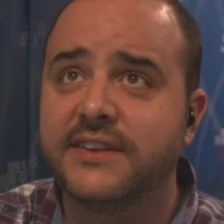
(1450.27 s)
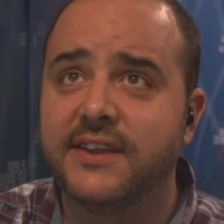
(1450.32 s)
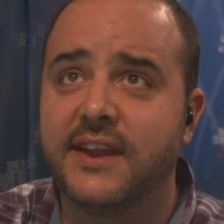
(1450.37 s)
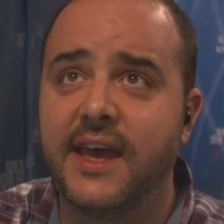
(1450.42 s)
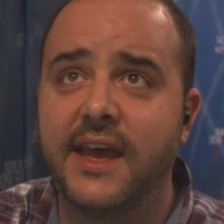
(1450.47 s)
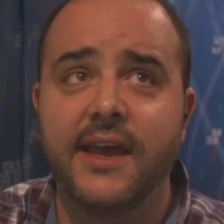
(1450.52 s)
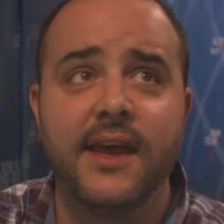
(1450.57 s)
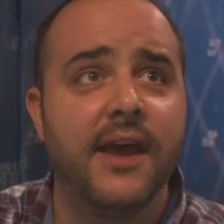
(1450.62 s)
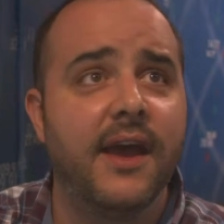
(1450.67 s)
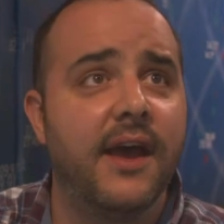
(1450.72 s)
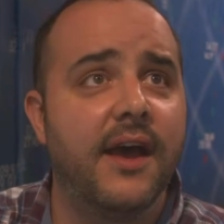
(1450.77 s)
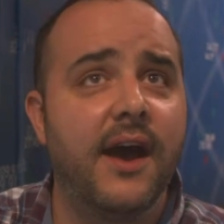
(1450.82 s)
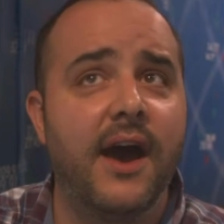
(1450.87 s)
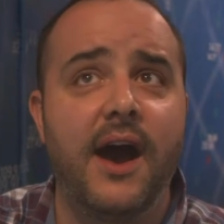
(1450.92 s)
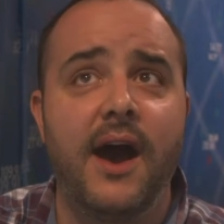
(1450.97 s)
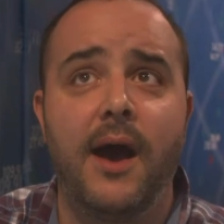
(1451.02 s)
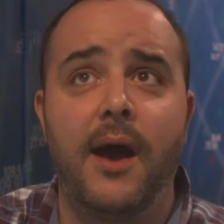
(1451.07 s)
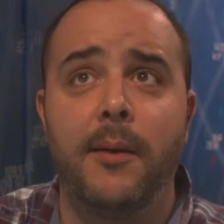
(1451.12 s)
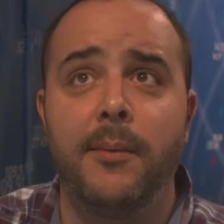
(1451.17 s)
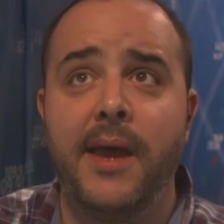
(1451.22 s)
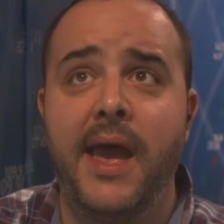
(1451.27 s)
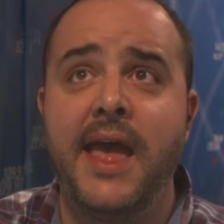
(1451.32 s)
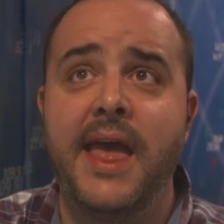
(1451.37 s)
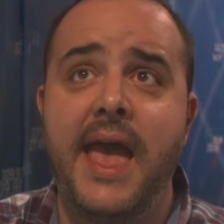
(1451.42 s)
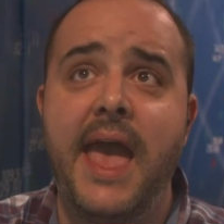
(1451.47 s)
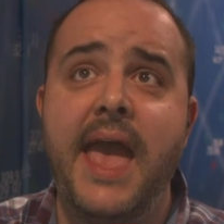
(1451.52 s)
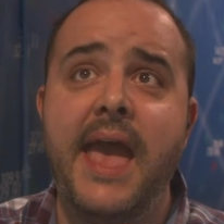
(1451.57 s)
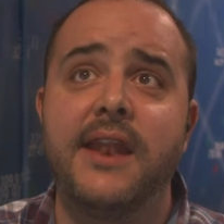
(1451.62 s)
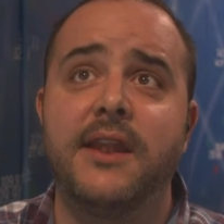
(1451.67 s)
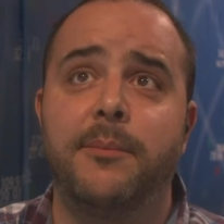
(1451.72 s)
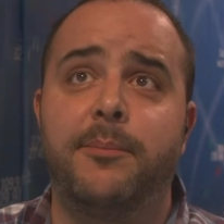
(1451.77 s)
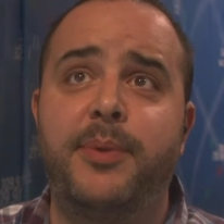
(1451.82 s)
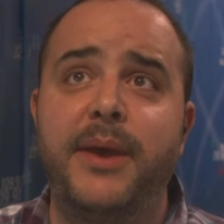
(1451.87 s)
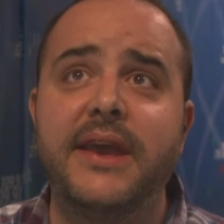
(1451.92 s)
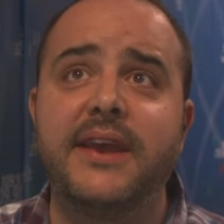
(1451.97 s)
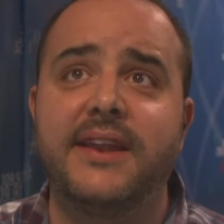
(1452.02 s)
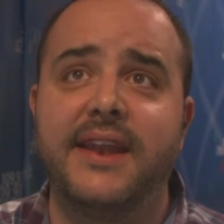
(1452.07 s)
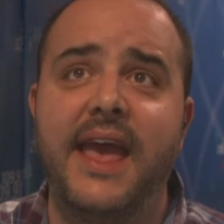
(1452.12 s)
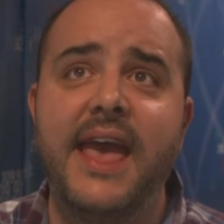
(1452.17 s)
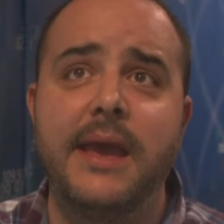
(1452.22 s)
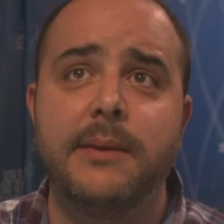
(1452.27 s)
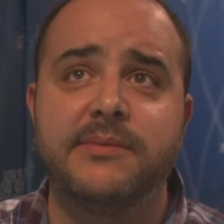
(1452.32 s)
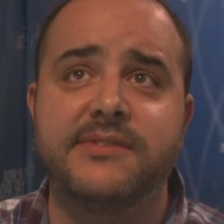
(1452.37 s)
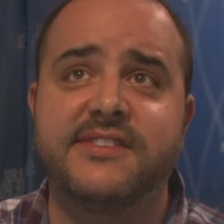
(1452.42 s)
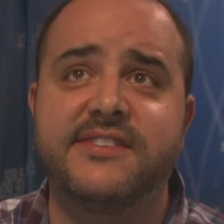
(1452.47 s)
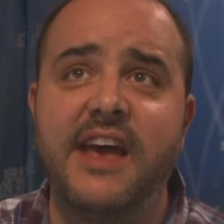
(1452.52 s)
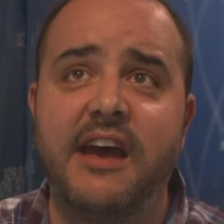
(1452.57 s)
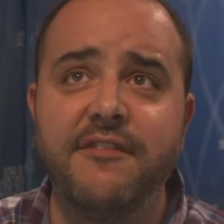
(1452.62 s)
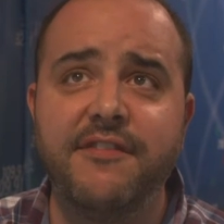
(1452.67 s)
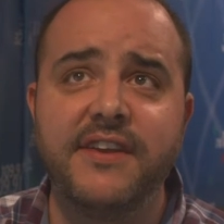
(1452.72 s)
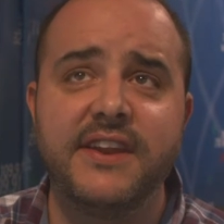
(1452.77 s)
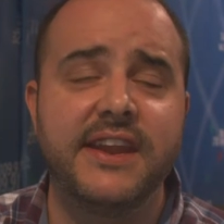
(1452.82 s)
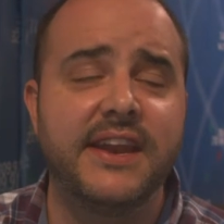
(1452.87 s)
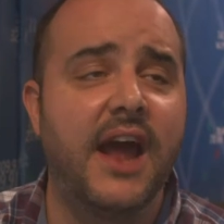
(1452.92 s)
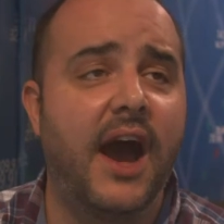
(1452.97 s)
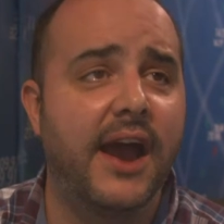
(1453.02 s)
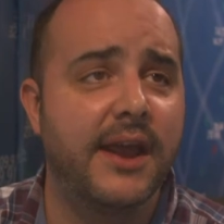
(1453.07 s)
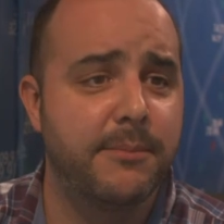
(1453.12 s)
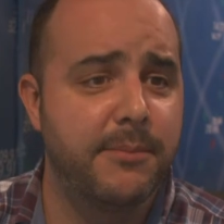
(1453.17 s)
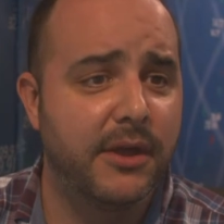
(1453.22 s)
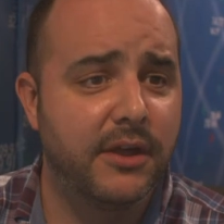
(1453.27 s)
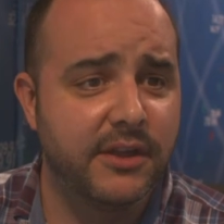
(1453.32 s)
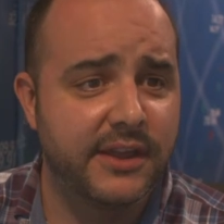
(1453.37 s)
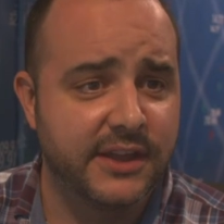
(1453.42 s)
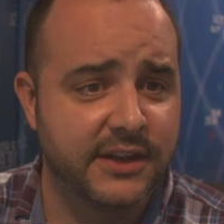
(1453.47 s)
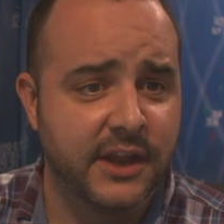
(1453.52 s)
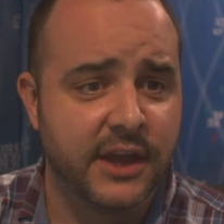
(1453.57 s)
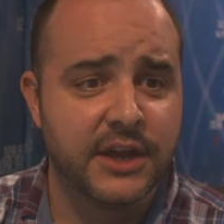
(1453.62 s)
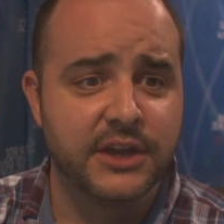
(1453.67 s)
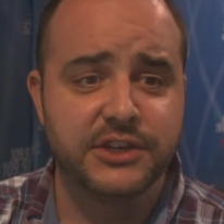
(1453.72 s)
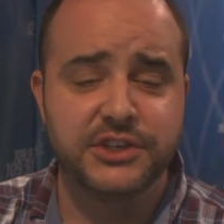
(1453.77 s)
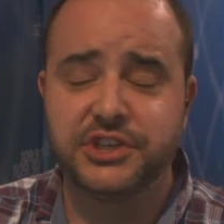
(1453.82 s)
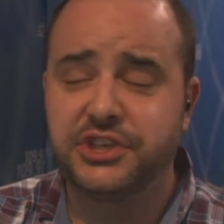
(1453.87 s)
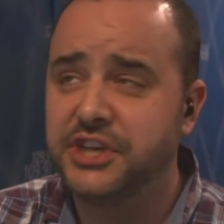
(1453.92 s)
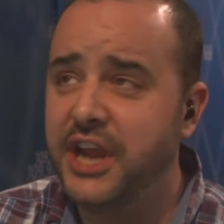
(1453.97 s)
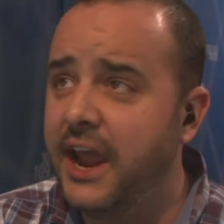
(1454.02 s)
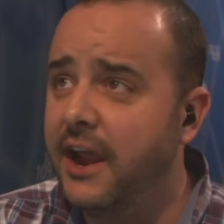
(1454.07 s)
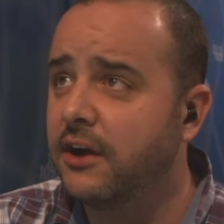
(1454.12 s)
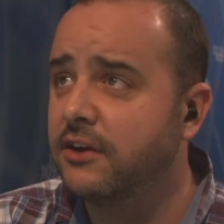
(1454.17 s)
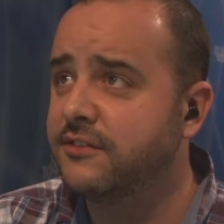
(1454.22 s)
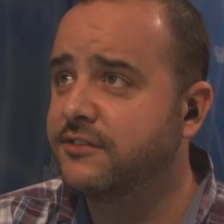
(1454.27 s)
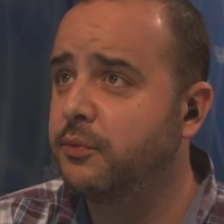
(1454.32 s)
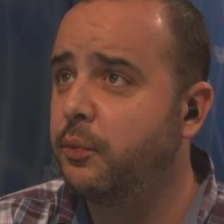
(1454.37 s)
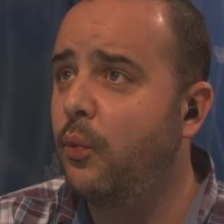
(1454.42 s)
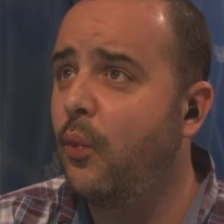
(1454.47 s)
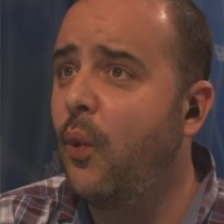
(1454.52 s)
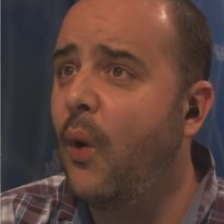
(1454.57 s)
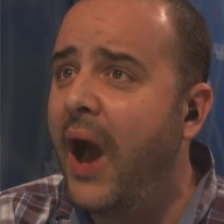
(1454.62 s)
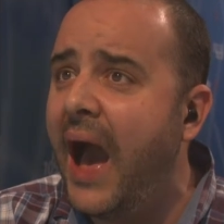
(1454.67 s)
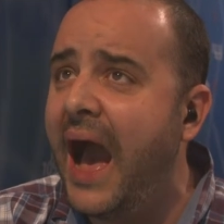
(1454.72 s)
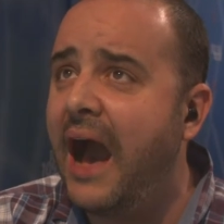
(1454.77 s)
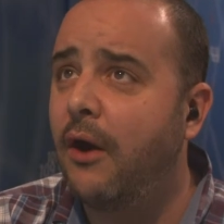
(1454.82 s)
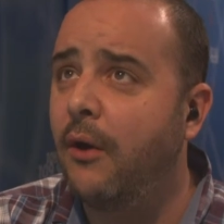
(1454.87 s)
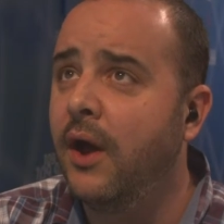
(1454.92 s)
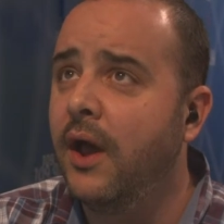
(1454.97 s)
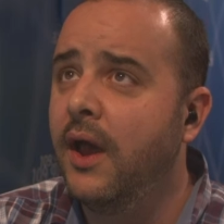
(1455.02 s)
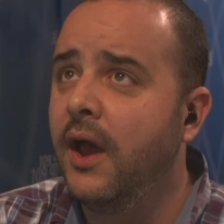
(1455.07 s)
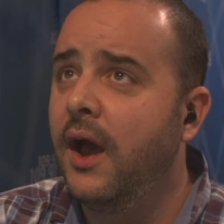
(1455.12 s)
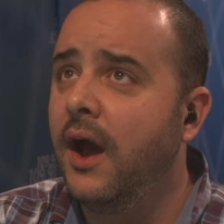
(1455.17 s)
today and a big name, 79 million shares, wow.